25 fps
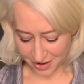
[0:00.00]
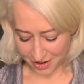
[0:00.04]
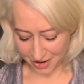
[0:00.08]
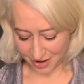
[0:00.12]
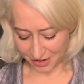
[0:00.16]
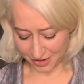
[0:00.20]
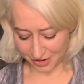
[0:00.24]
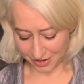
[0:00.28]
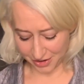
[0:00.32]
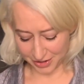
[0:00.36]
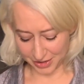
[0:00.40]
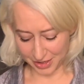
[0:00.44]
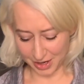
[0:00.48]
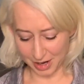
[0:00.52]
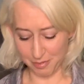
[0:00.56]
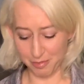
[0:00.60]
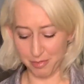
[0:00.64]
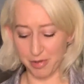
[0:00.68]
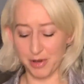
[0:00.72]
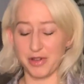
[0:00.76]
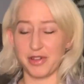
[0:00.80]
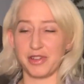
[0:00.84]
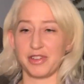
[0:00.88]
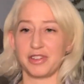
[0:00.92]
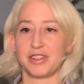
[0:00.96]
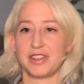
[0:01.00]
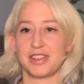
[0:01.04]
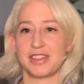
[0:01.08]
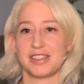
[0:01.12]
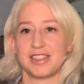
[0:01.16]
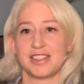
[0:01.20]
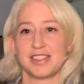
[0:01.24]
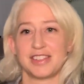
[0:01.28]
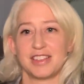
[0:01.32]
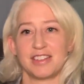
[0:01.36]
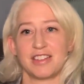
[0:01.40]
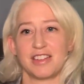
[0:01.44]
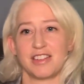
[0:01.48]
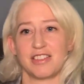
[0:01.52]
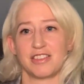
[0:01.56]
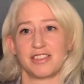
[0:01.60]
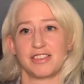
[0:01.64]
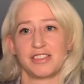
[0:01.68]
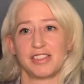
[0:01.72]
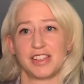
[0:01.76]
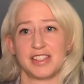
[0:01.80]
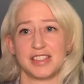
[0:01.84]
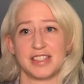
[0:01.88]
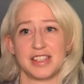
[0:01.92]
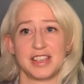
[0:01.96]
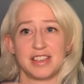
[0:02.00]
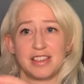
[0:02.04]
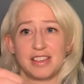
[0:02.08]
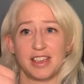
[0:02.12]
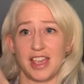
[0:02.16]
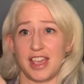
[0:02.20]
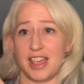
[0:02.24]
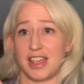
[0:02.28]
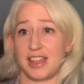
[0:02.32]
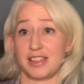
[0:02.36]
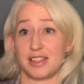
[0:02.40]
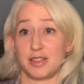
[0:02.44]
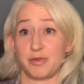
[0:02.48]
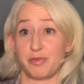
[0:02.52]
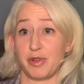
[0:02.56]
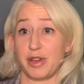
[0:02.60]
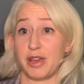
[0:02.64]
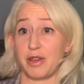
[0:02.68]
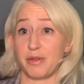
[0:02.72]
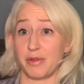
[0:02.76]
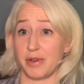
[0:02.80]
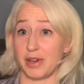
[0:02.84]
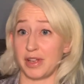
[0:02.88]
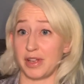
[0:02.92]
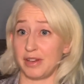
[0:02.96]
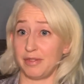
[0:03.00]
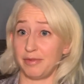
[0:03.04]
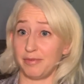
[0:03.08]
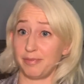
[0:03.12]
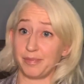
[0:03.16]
colors I pulled because it's another Lizzie Kate Spring one.